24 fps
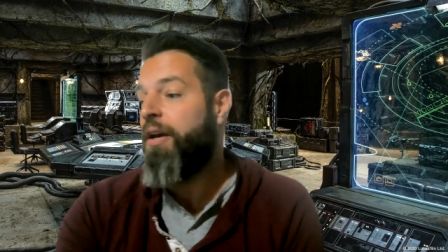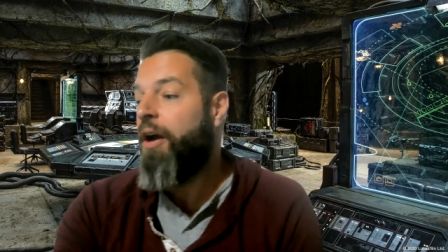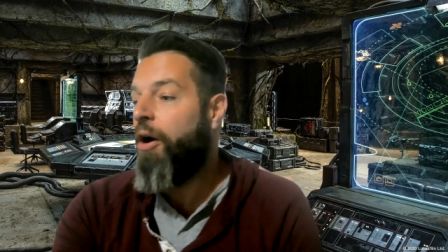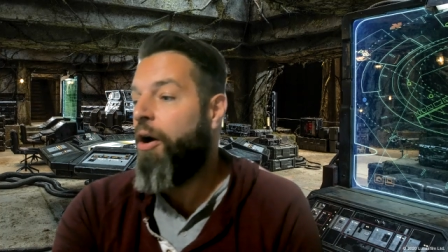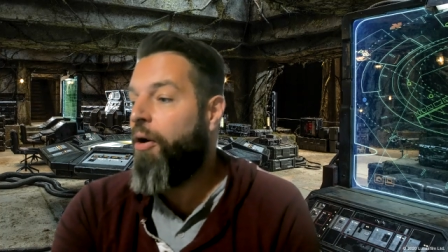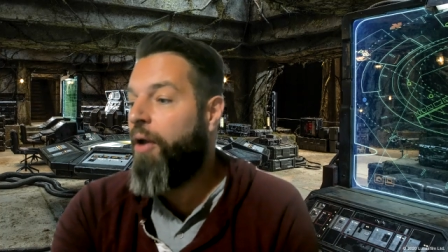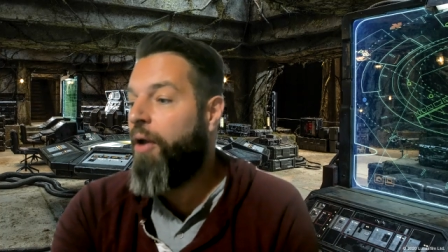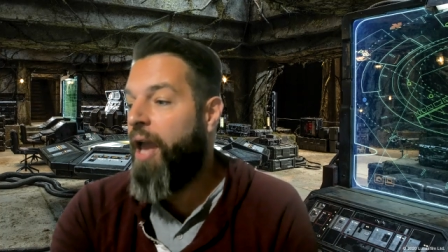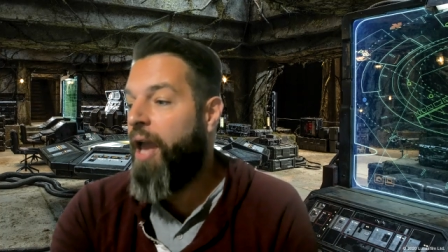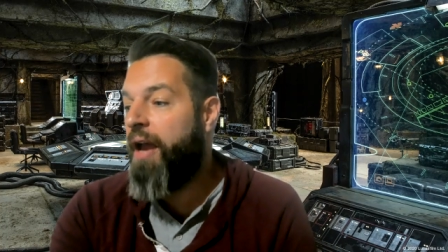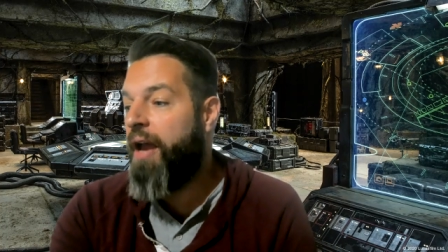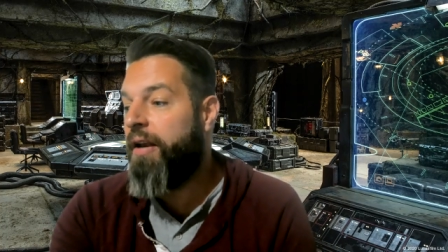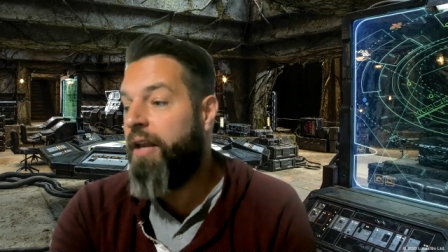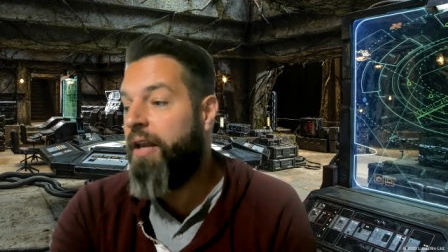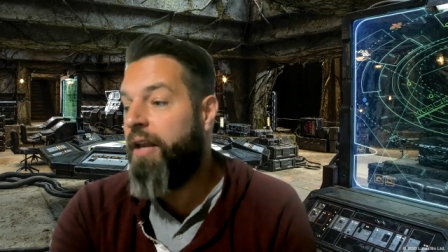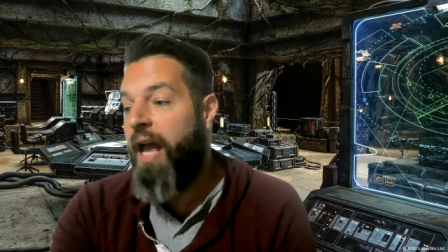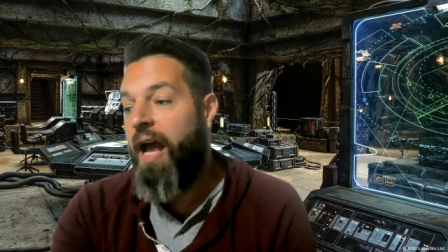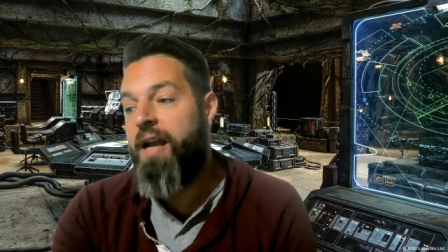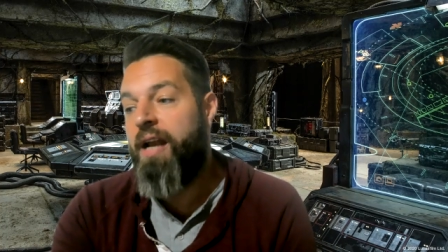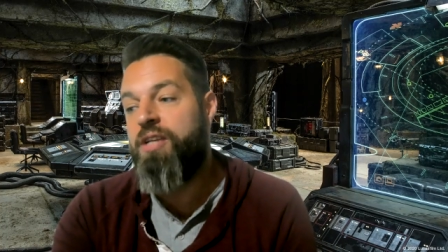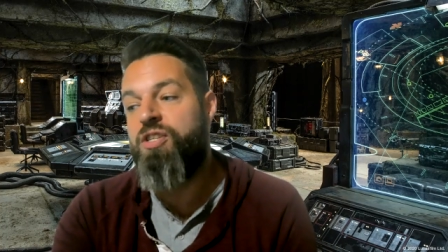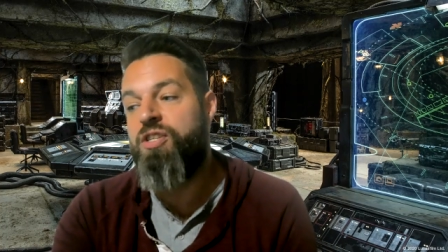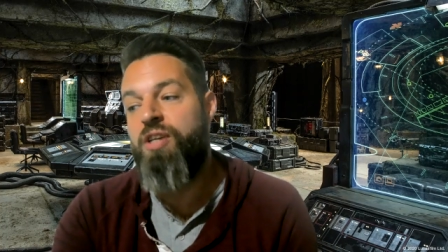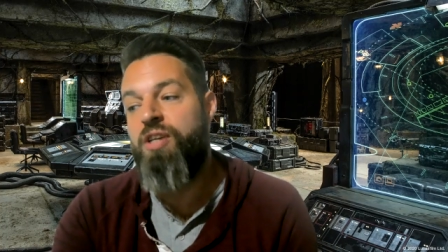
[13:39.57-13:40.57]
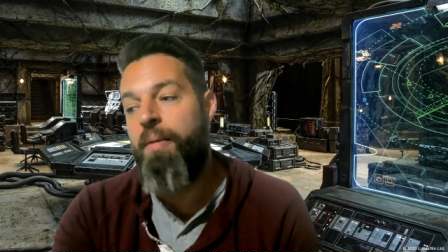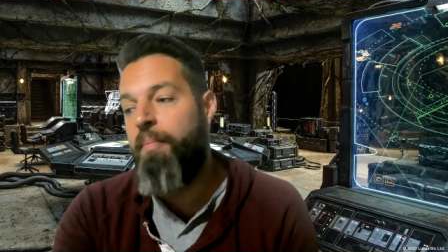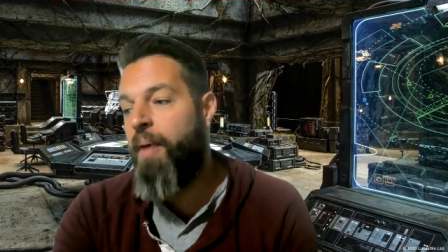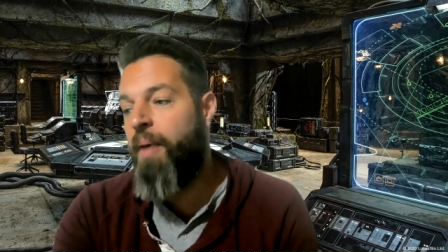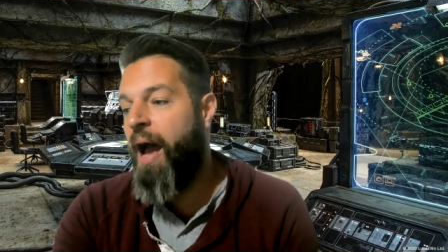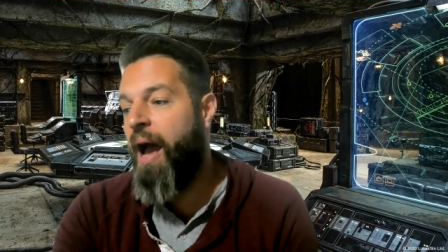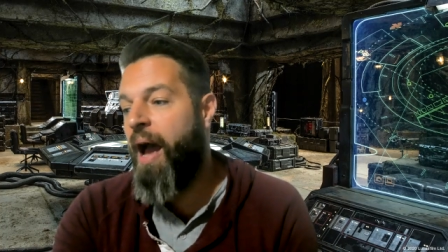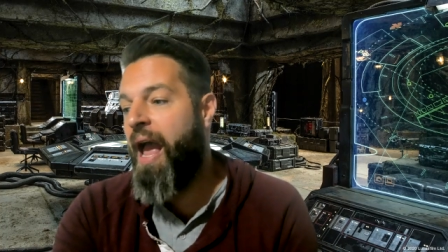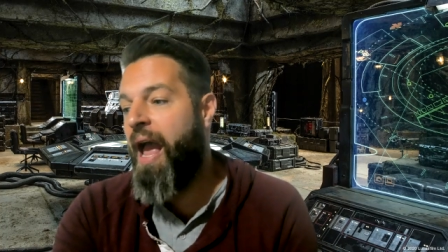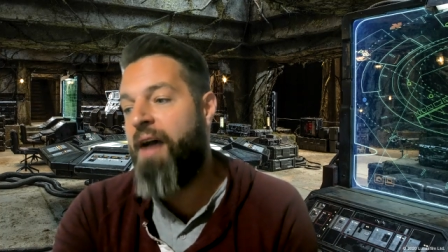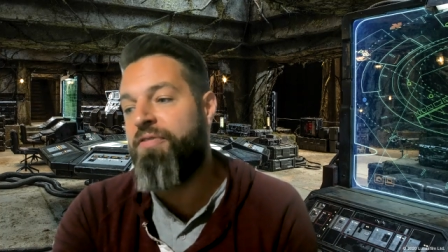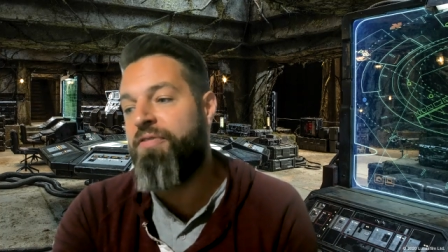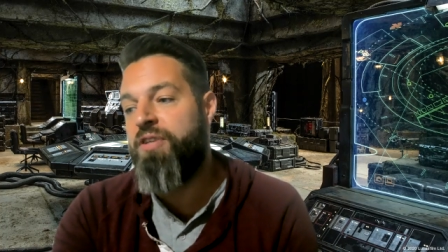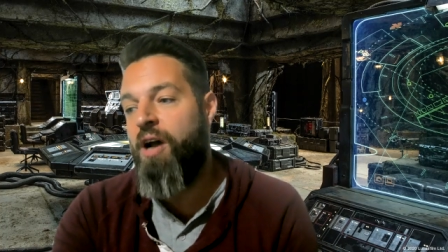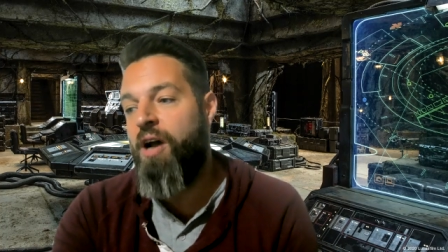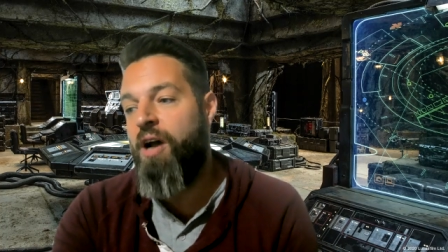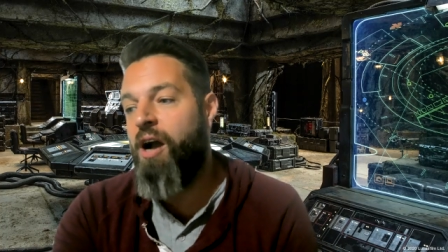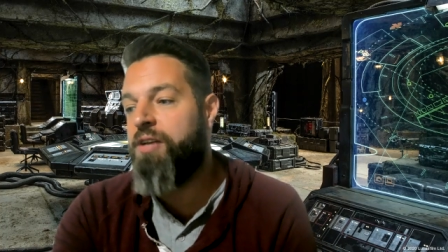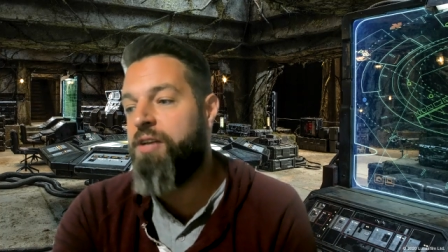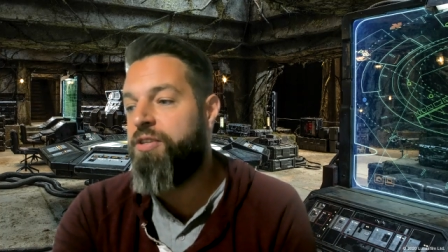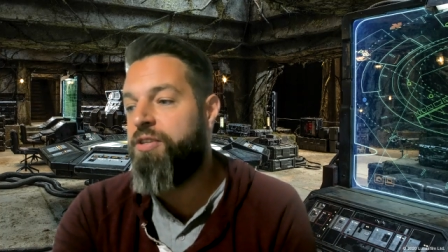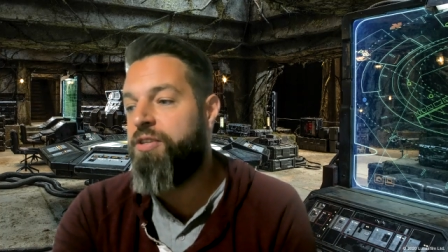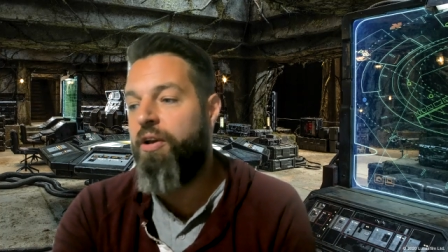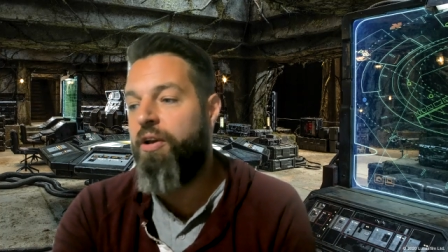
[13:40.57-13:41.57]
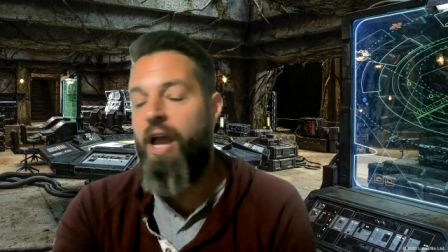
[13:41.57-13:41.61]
Okay, that is something I have talked to you